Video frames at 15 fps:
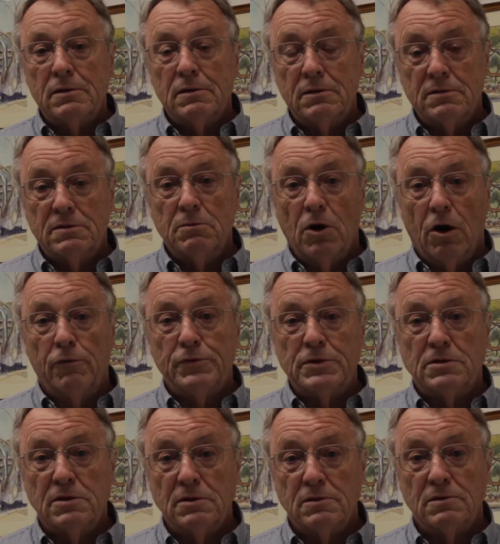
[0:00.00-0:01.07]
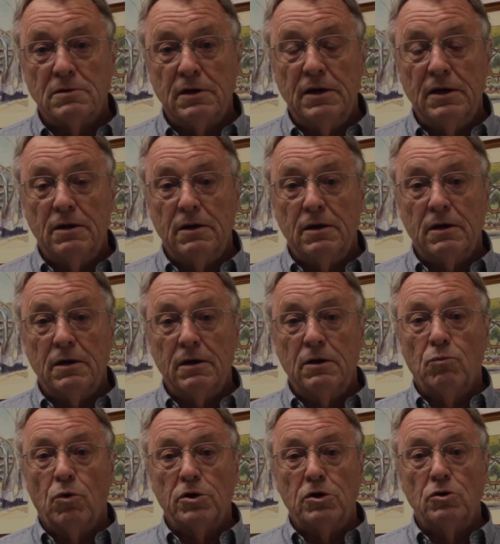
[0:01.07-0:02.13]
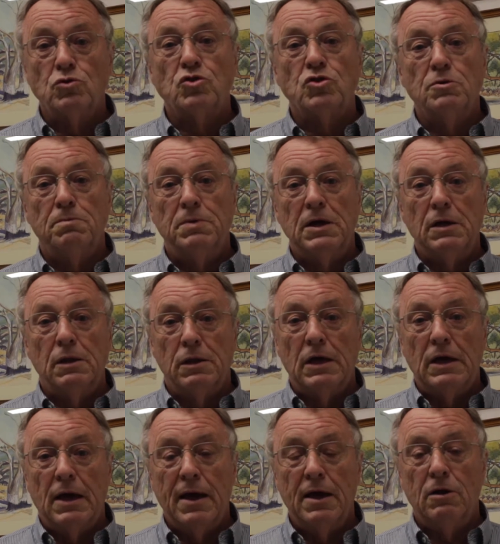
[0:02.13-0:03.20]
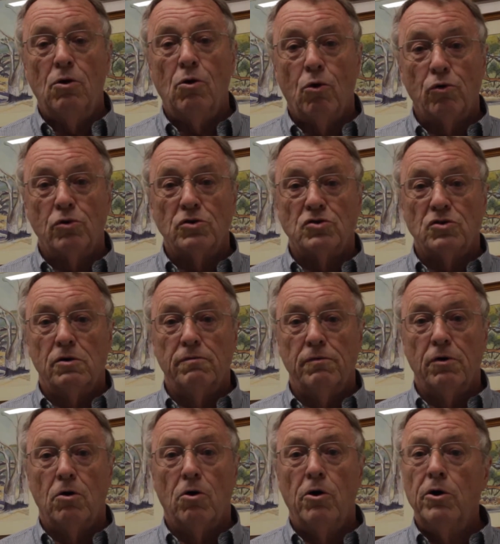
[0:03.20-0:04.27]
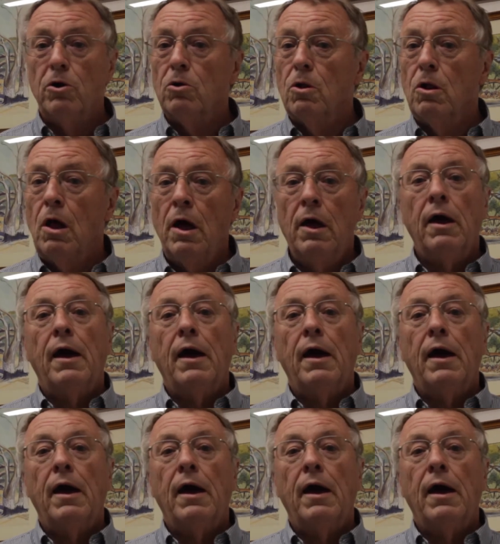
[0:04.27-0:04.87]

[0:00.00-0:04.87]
some offices in what used to be the headquarters of the Royal